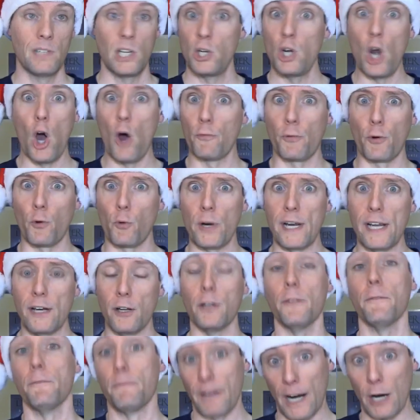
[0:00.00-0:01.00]
No, for
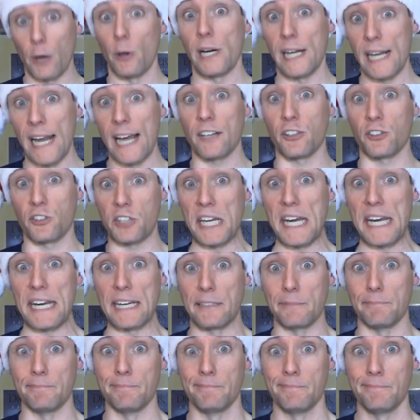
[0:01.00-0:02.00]
real. Very next
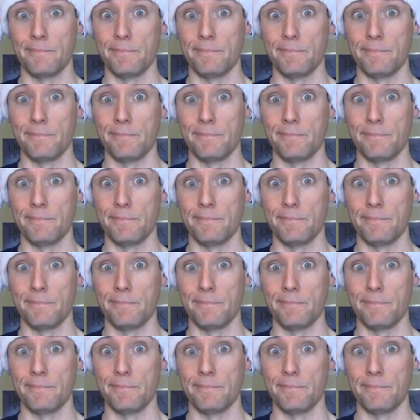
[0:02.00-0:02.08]
scene.